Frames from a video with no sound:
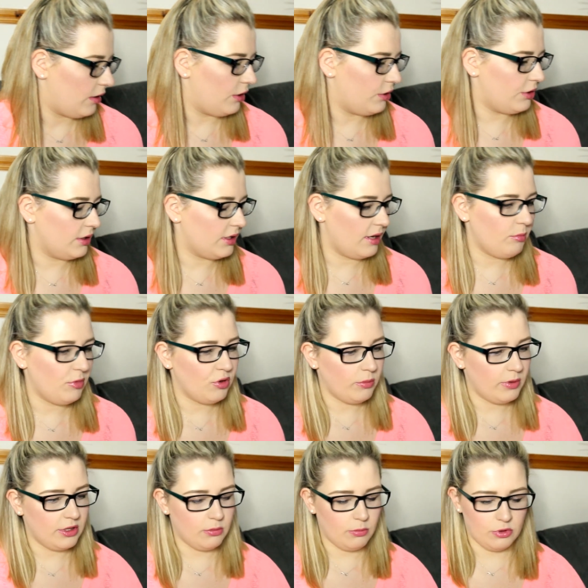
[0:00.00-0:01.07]
You just let me know
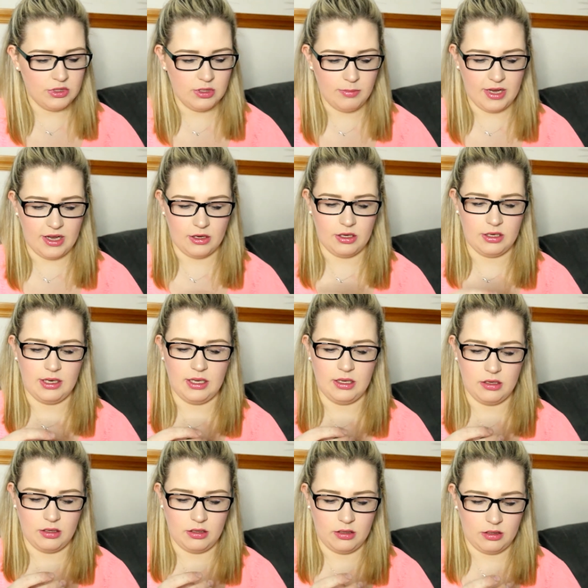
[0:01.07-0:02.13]
when you want it back, honey.
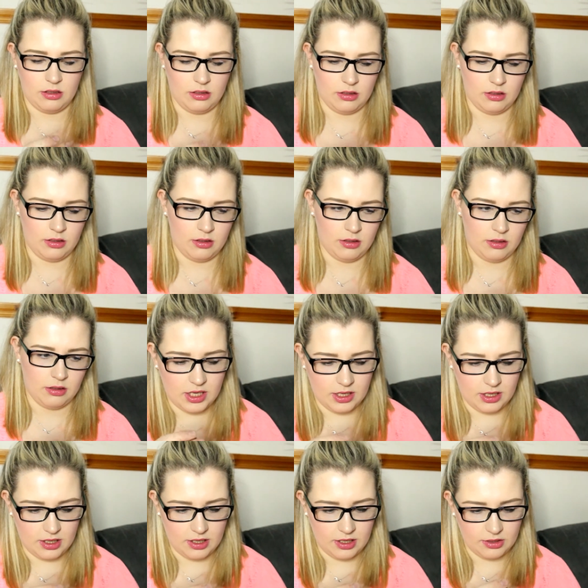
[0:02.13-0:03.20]

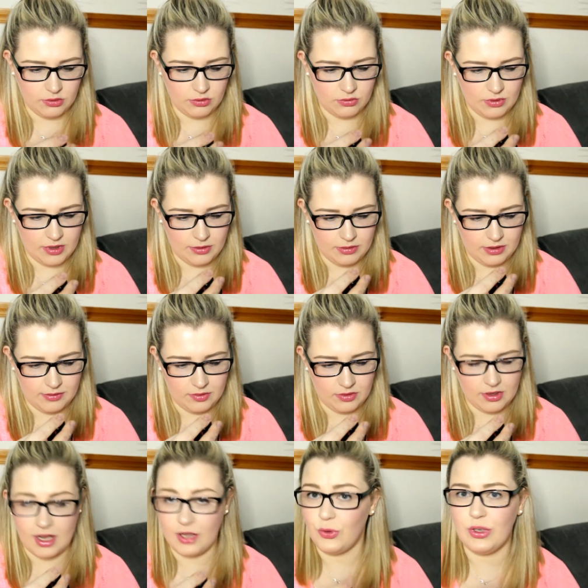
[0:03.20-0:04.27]
I don't
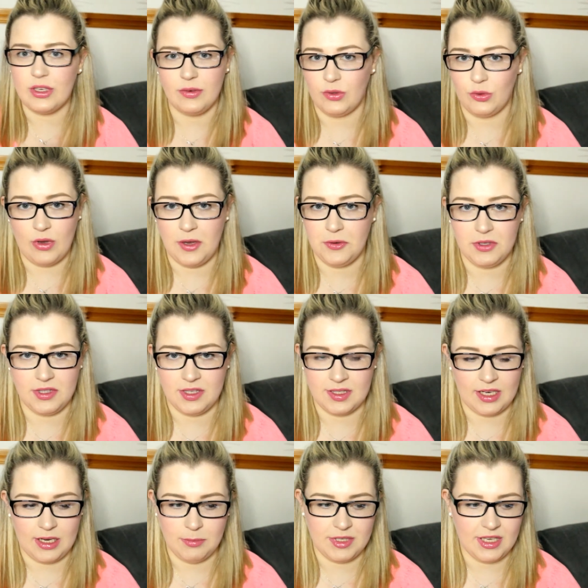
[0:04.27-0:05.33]
even know how to
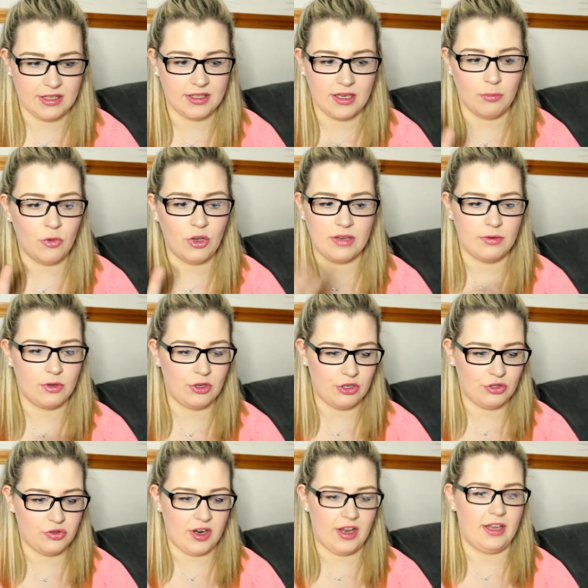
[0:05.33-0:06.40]
describe scents. I'm not even going
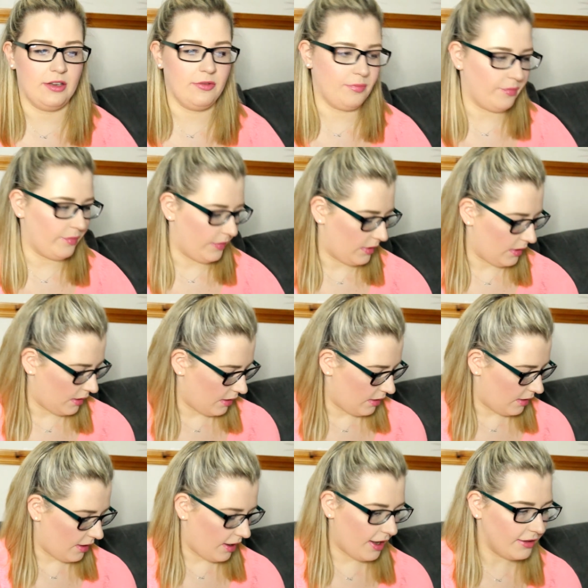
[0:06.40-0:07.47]
to try.
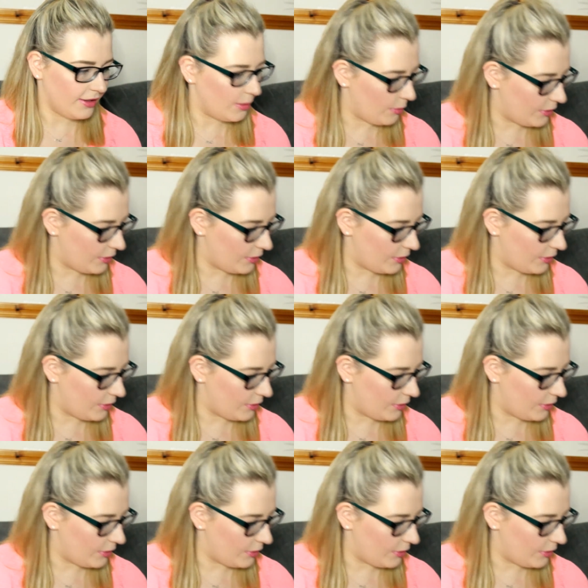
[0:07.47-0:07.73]
And he